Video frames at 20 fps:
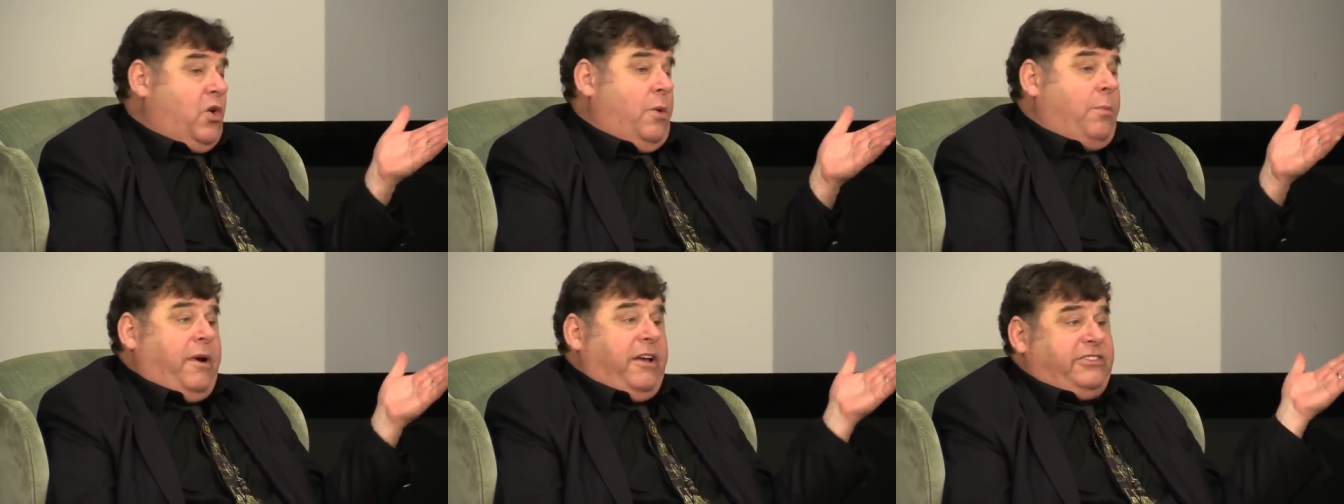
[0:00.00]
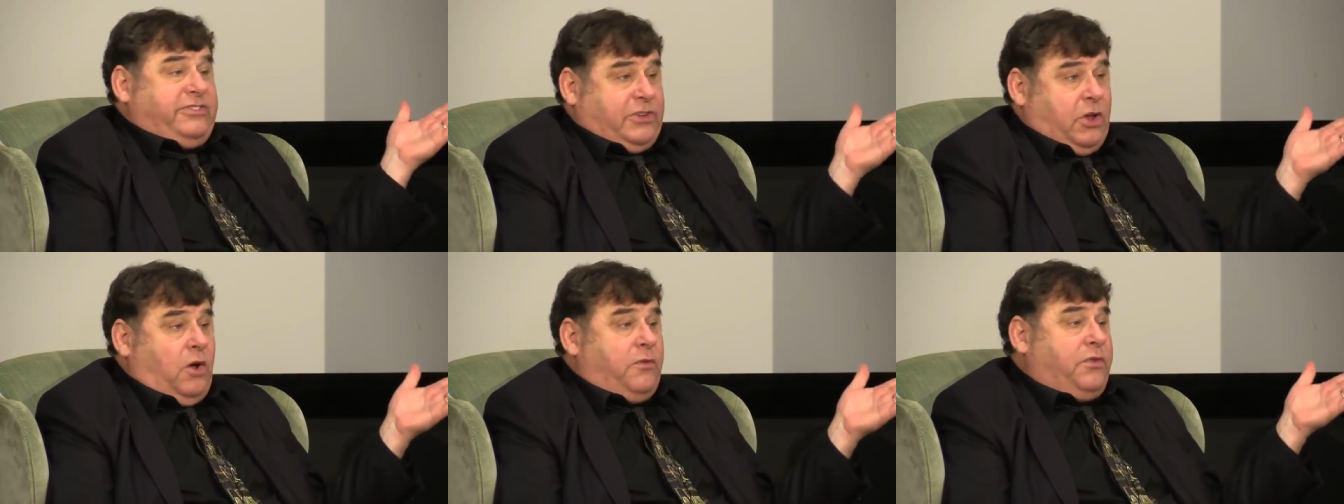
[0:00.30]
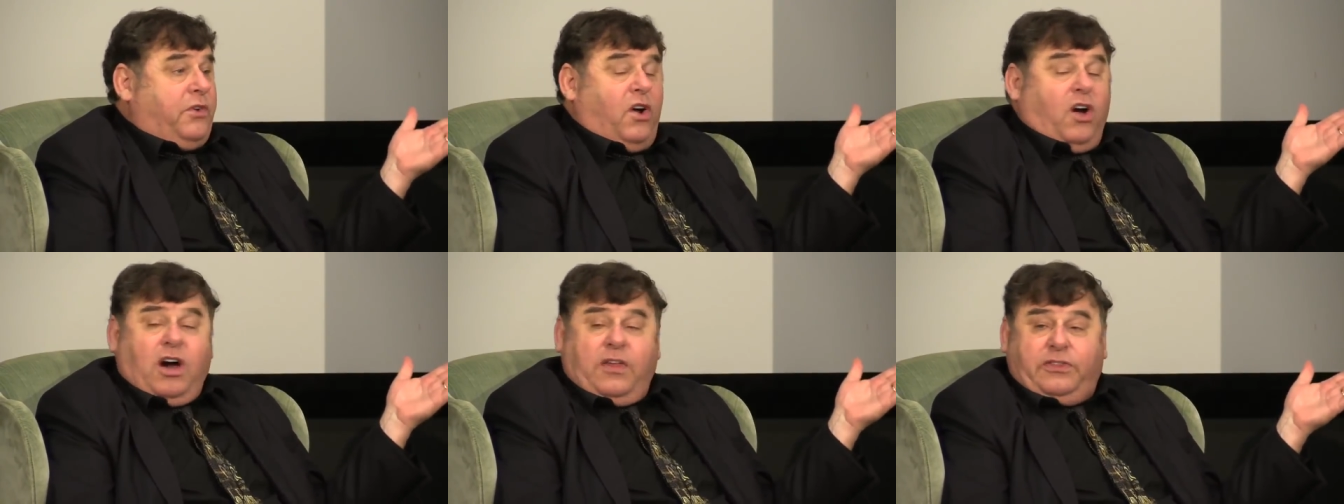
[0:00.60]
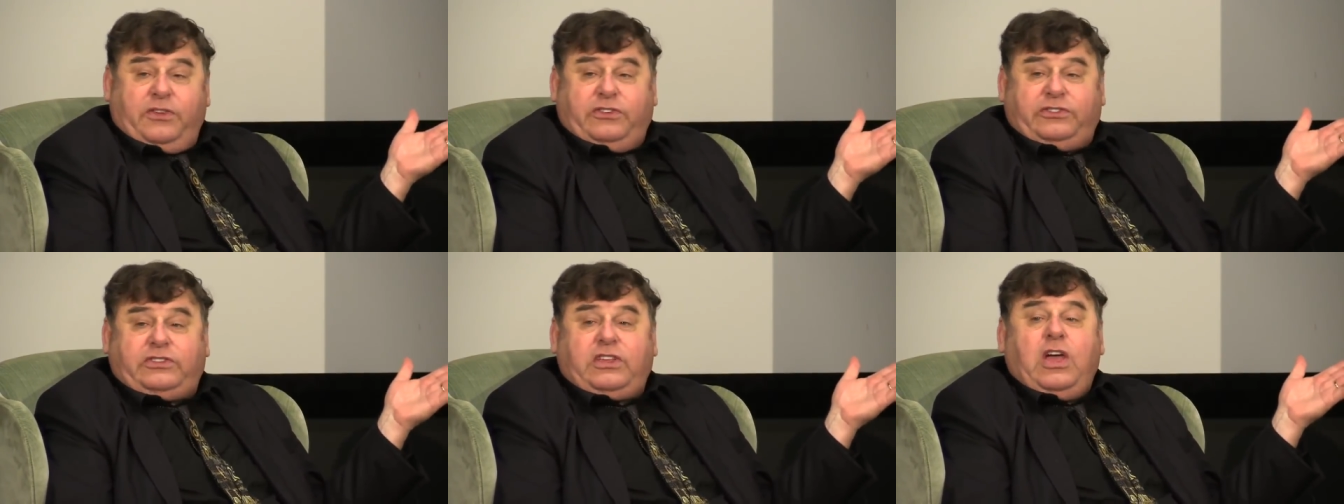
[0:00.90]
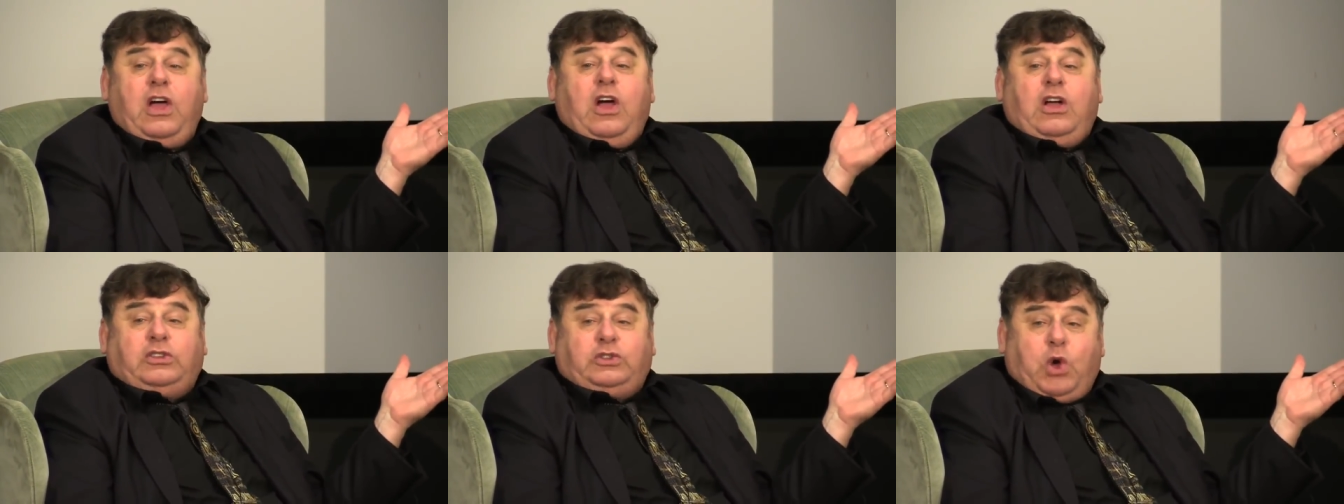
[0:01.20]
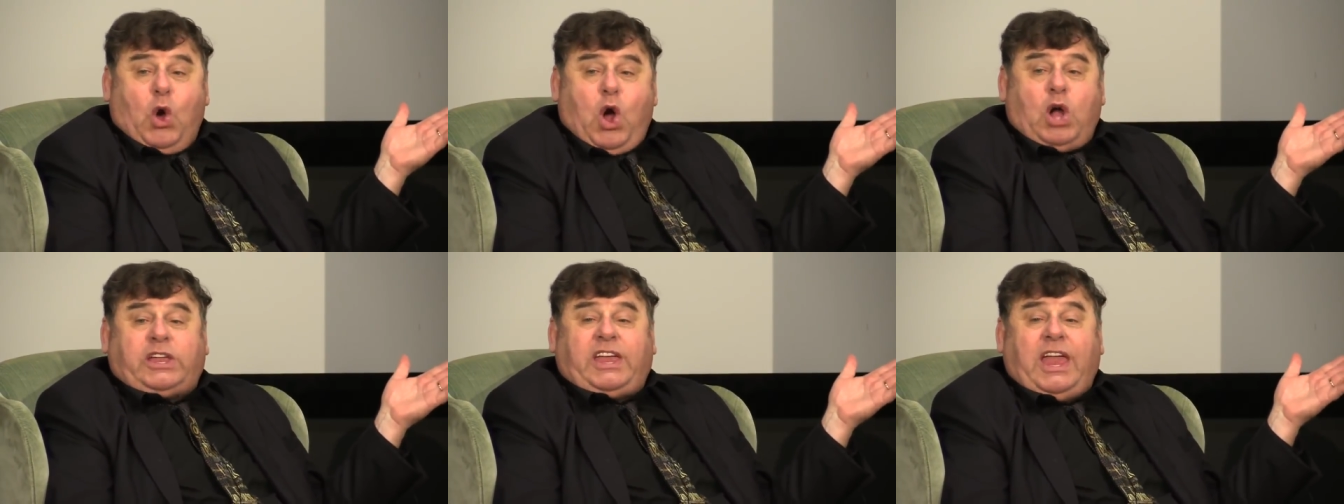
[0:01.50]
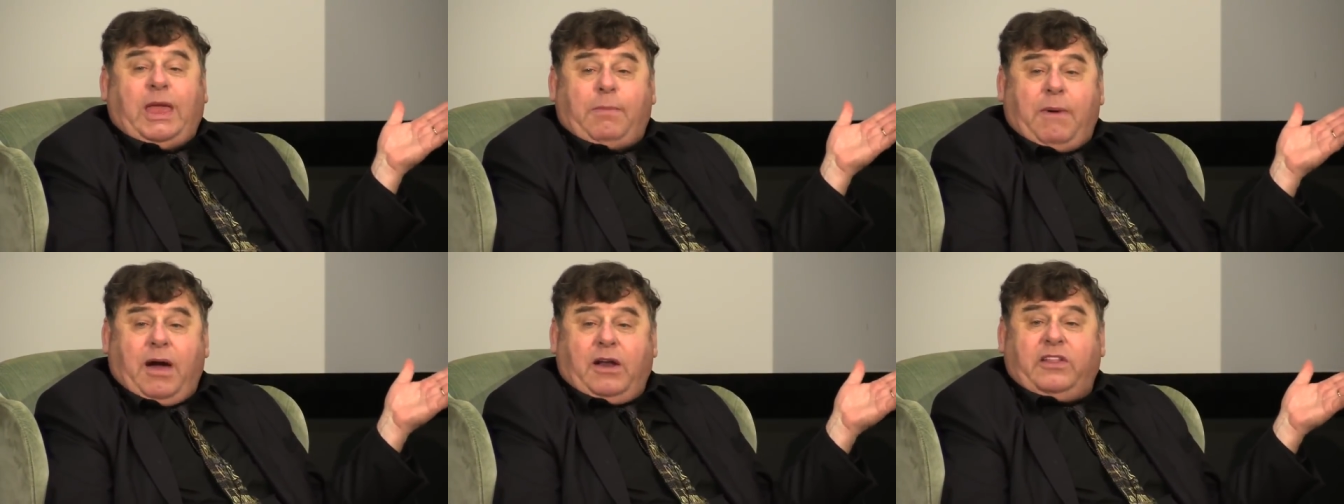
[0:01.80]
or myself or others
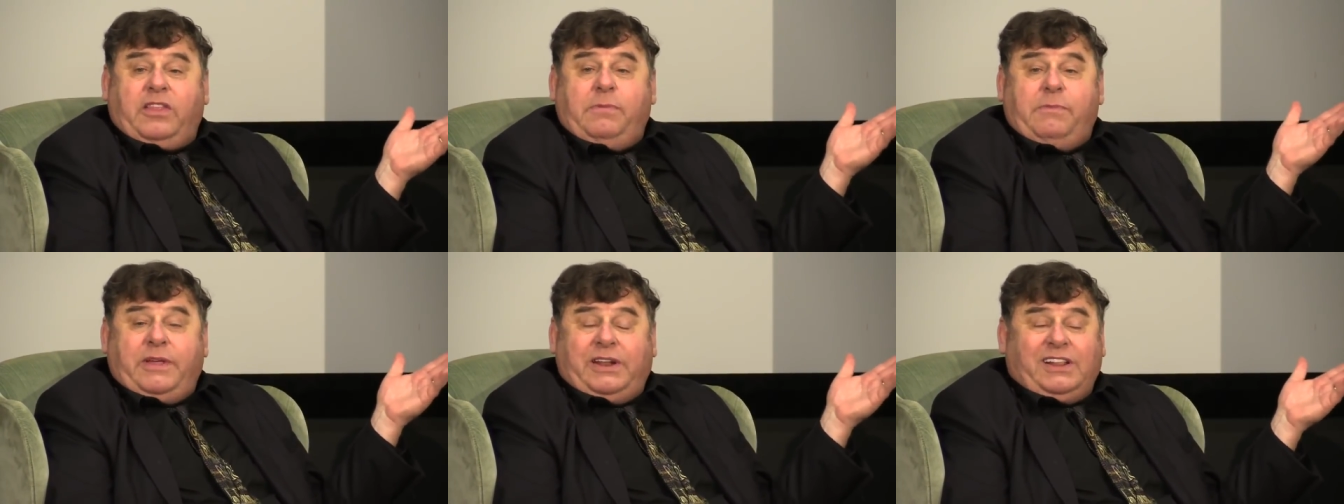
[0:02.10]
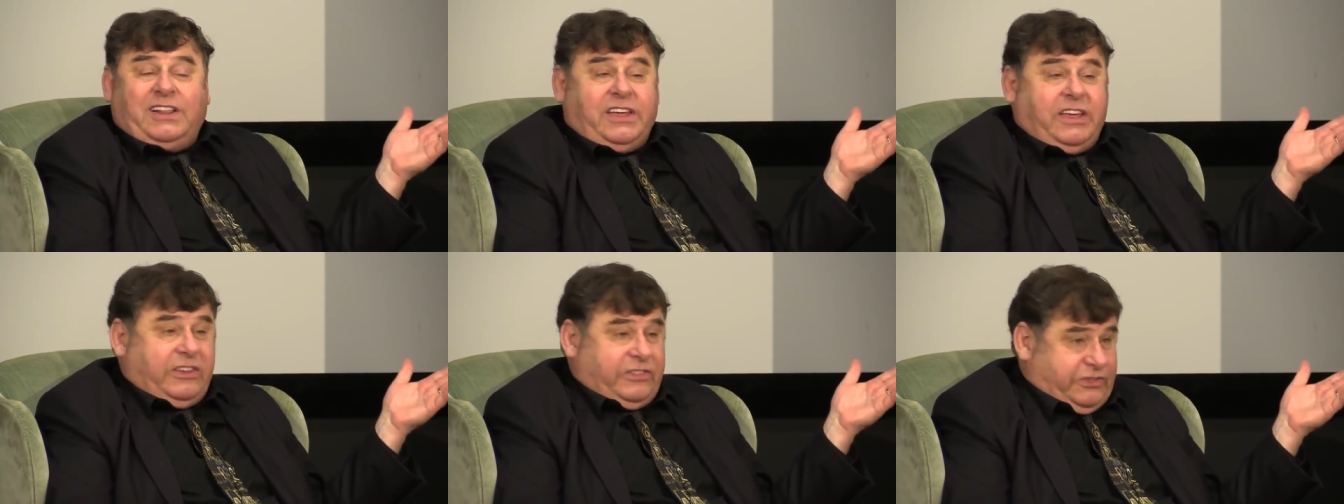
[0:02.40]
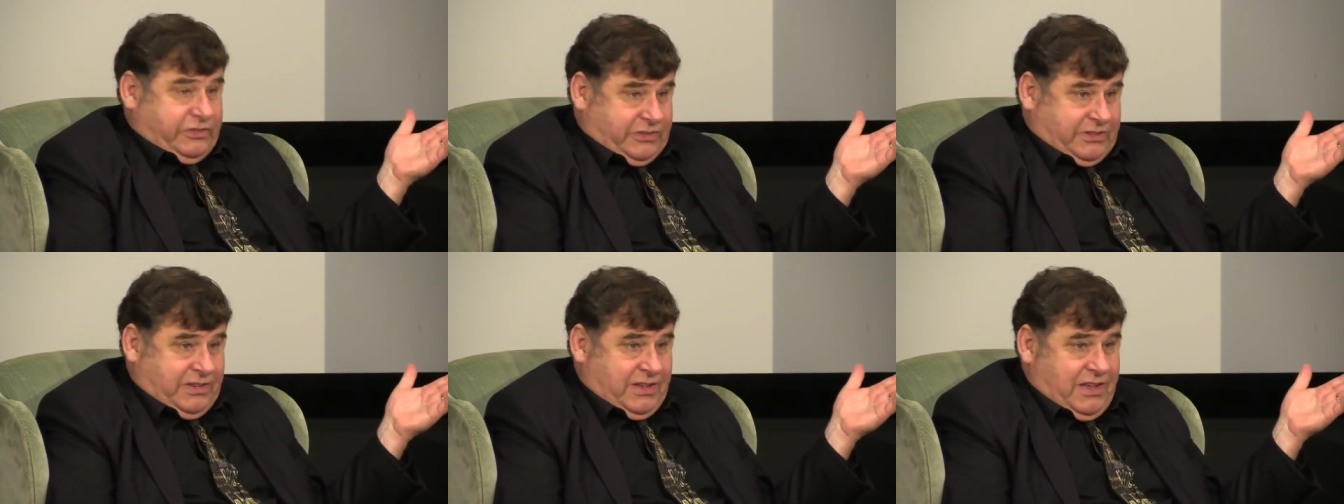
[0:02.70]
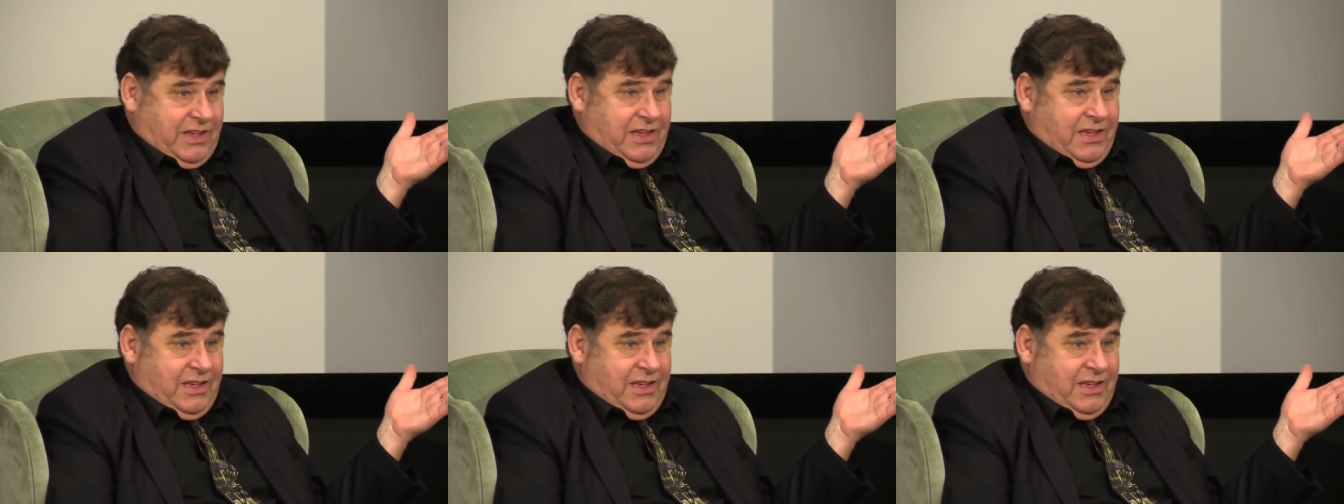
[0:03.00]
talking about in the Middle East.